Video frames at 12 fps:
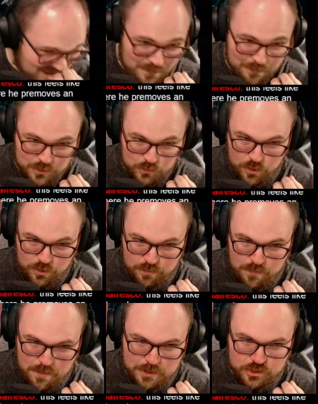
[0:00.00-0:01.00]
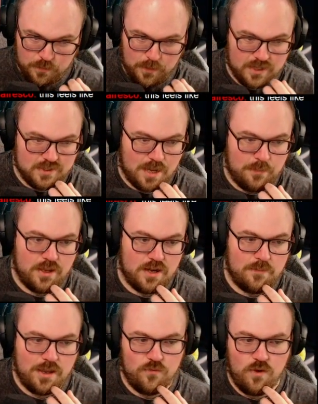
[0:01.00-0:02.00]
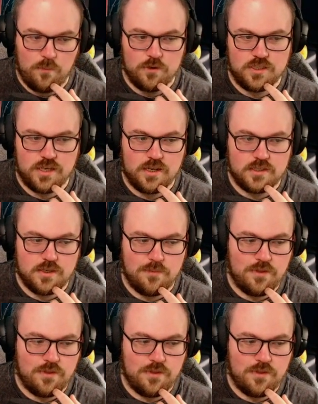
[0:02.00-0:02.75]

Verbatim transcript: if it was worth, maybe I should have played a tap lane. I'm like representing